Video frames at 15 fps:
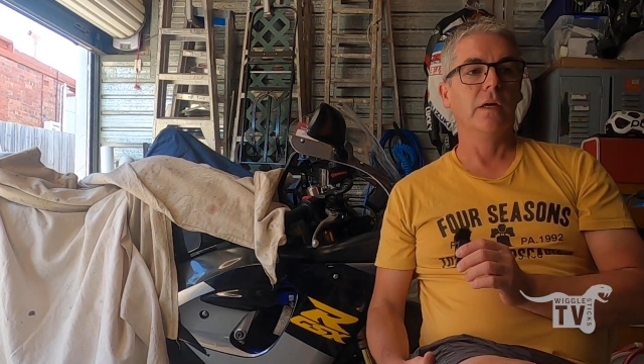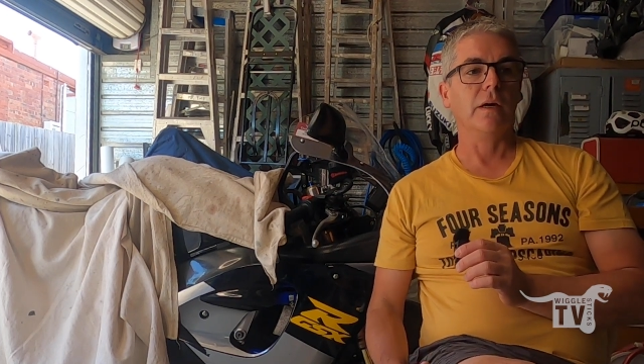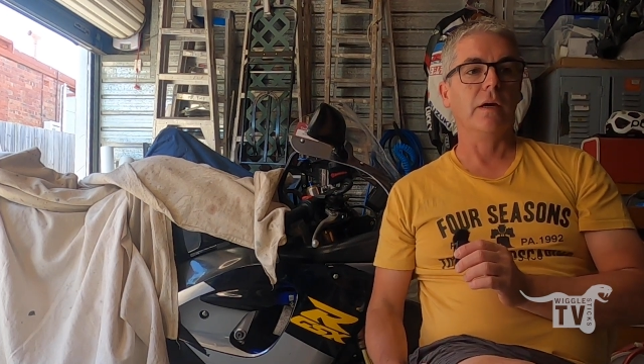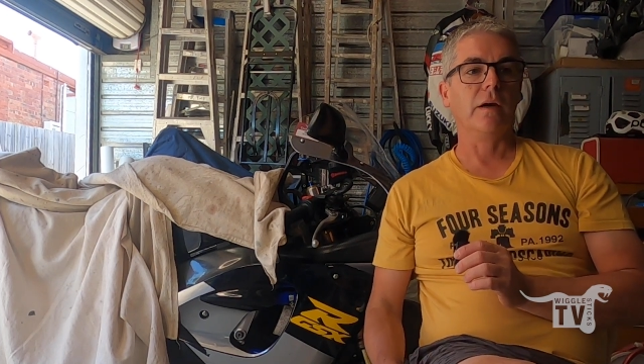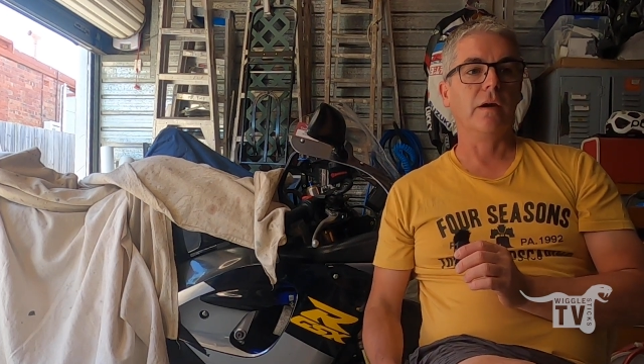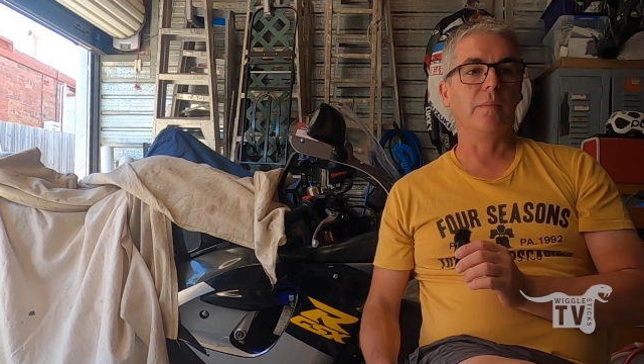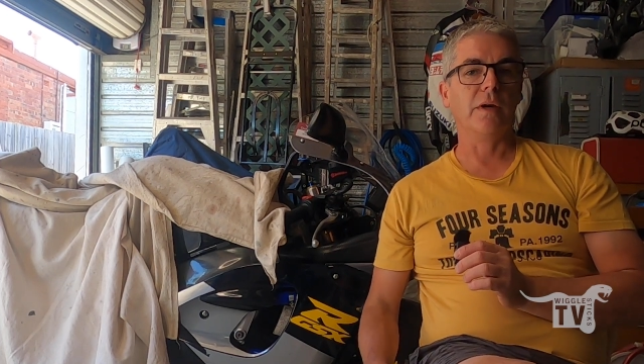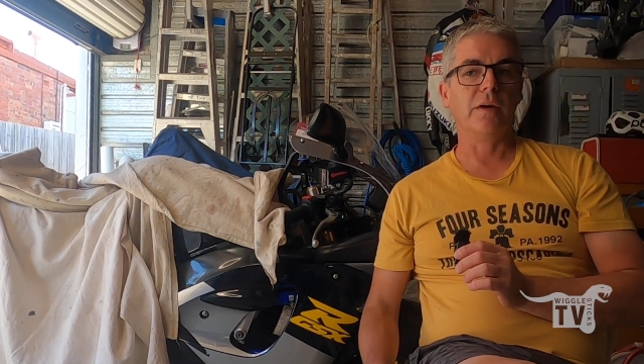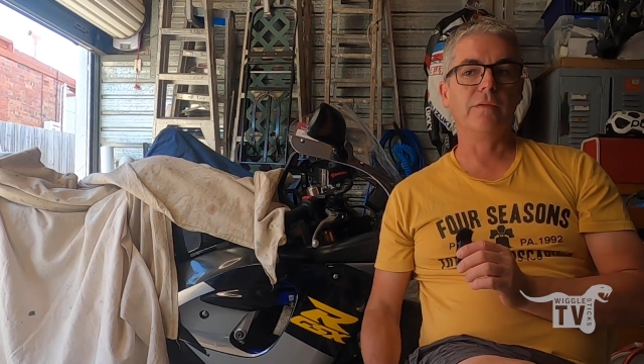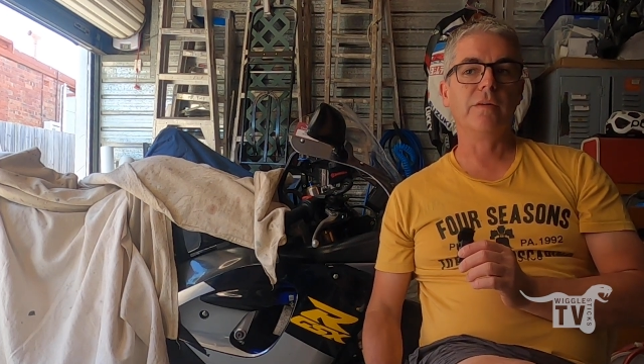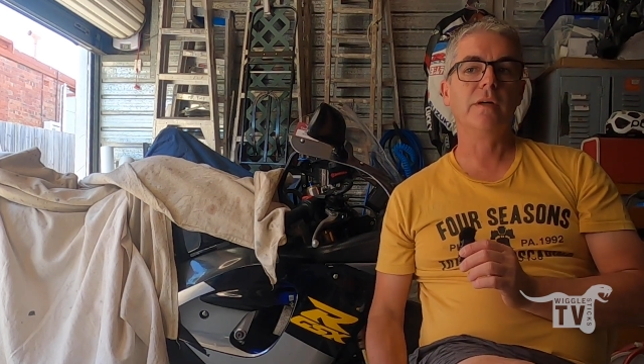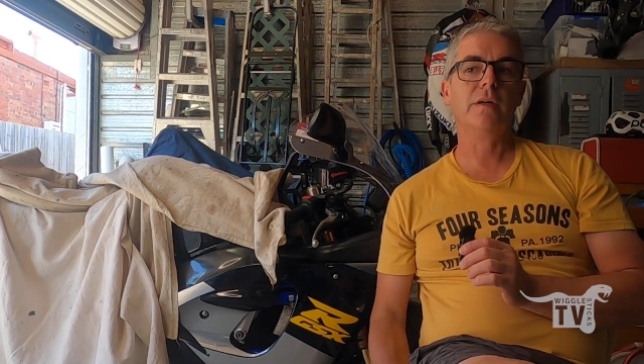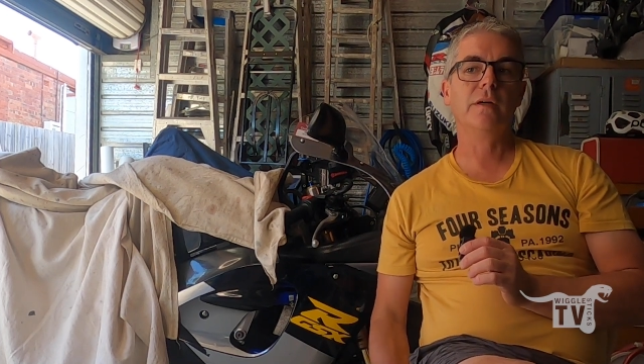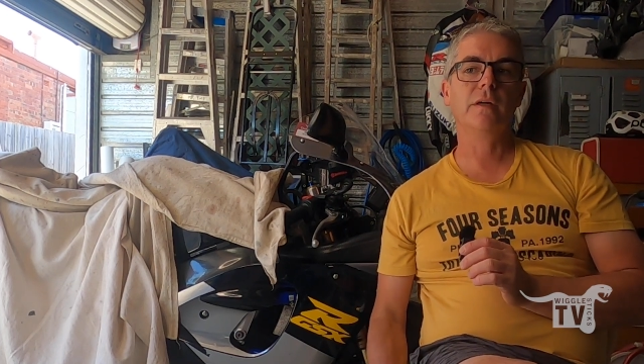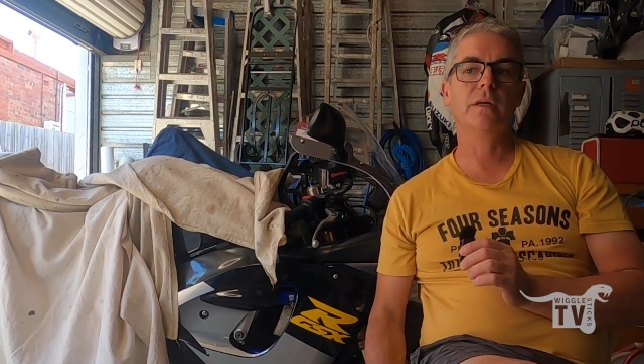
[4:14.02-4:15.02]

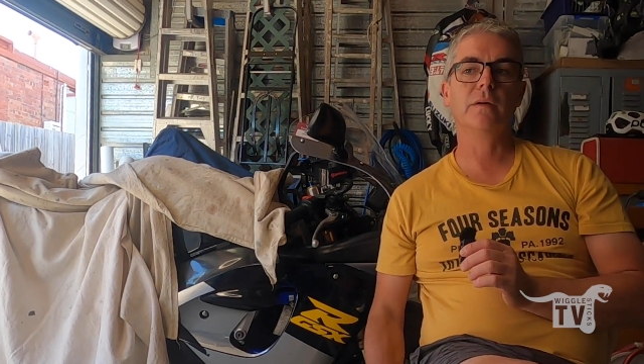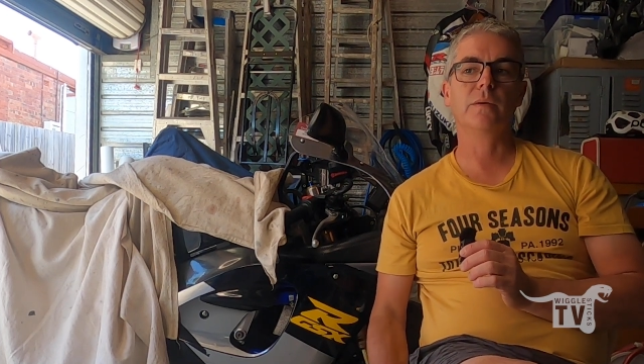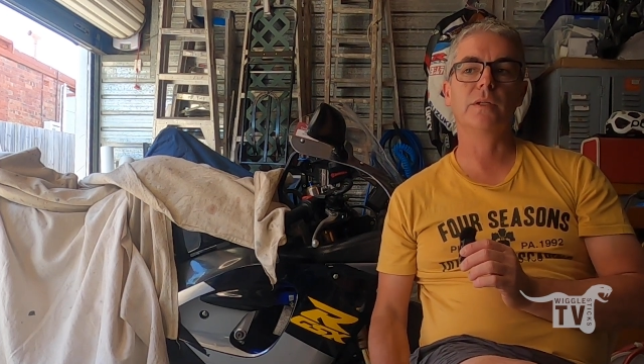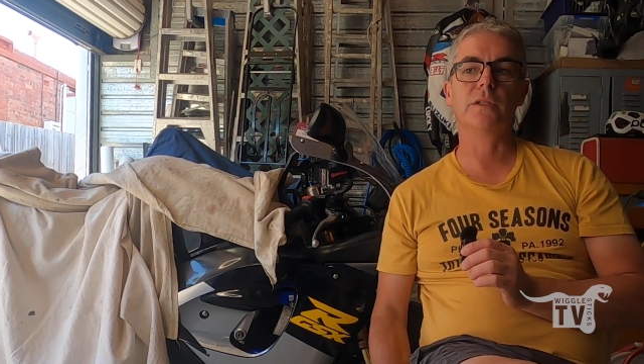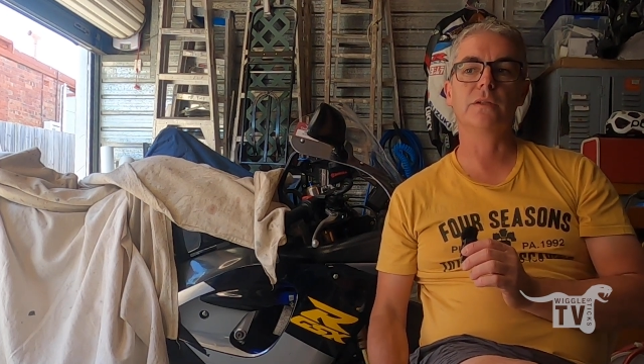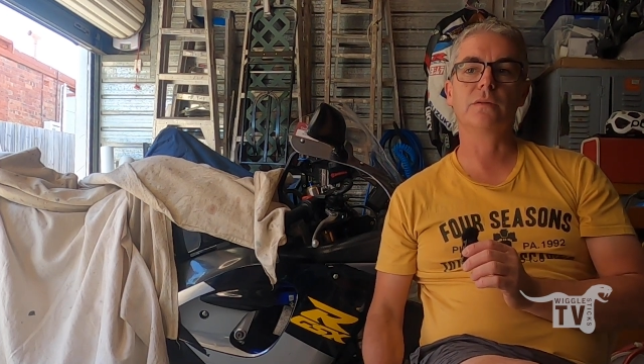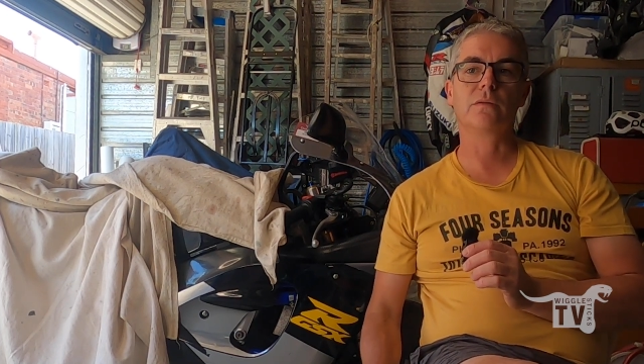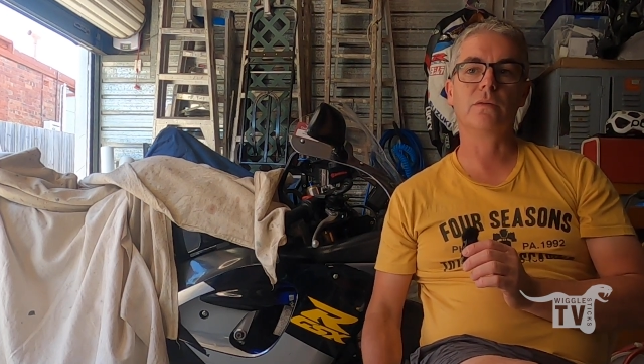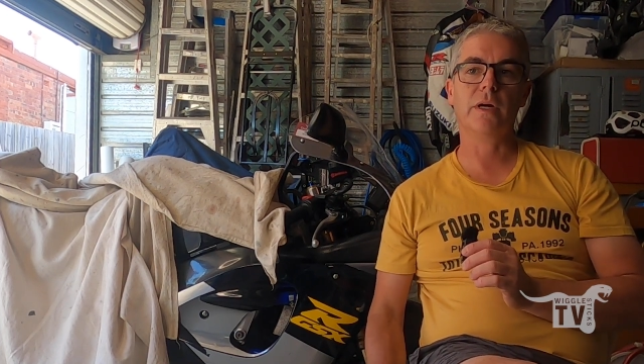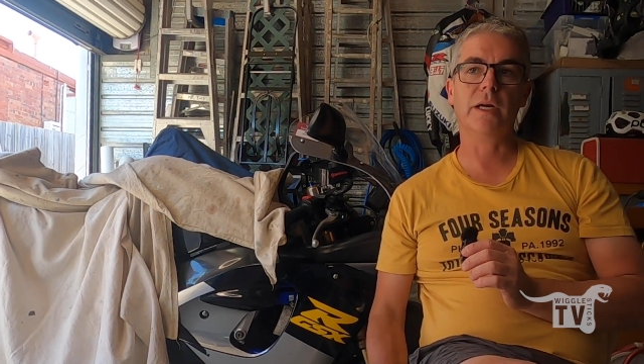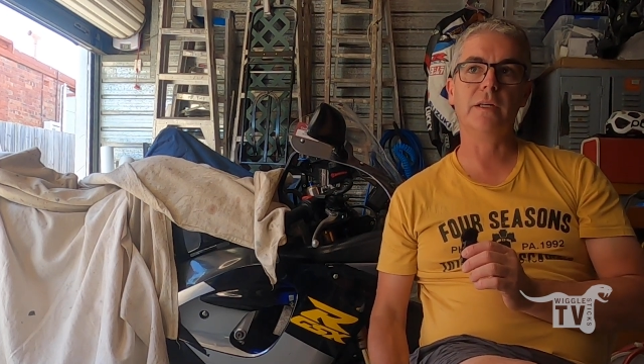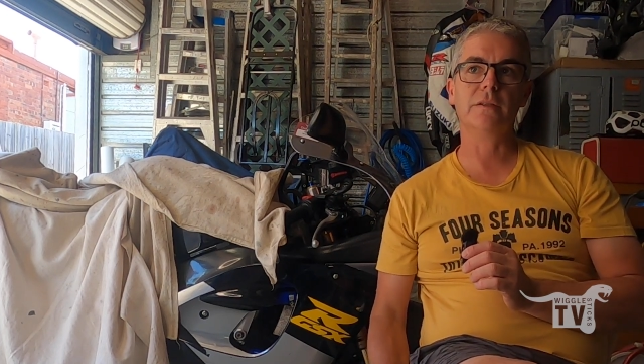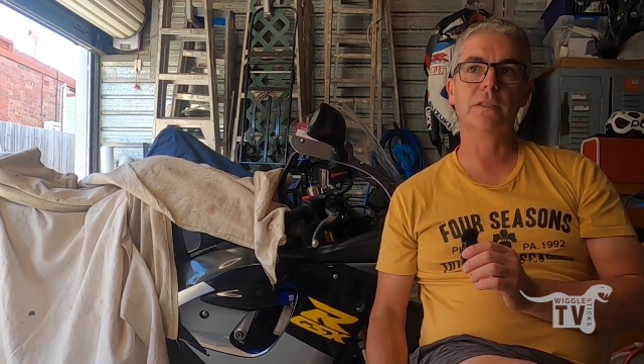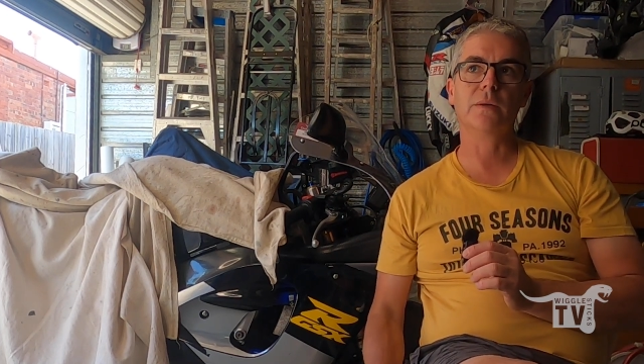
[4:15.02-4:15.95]
ever, which is great.